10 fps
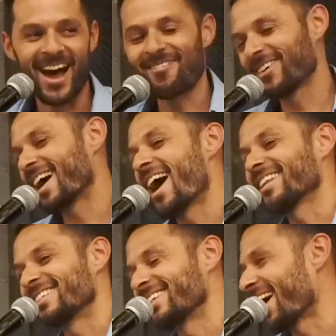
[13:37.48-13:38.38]
I
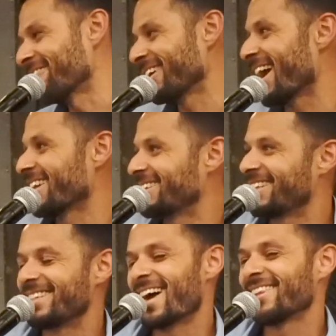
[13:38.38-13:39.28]
forgot
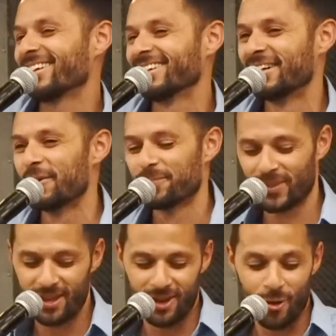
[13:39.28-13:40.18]
to tether.
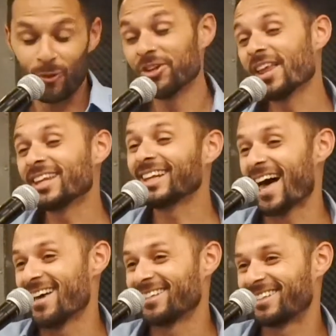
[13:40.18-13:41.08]
Well,
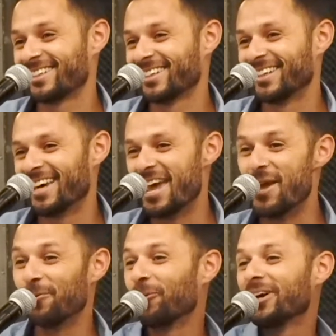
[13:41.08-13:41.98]
nonetheless,
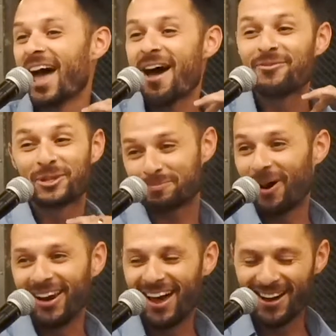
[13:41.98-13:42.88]
it would have
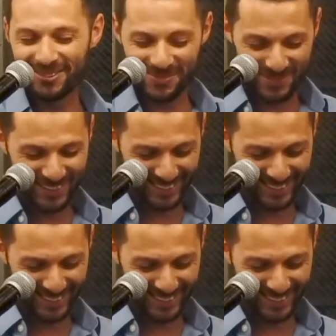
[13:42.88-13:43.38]
spun up.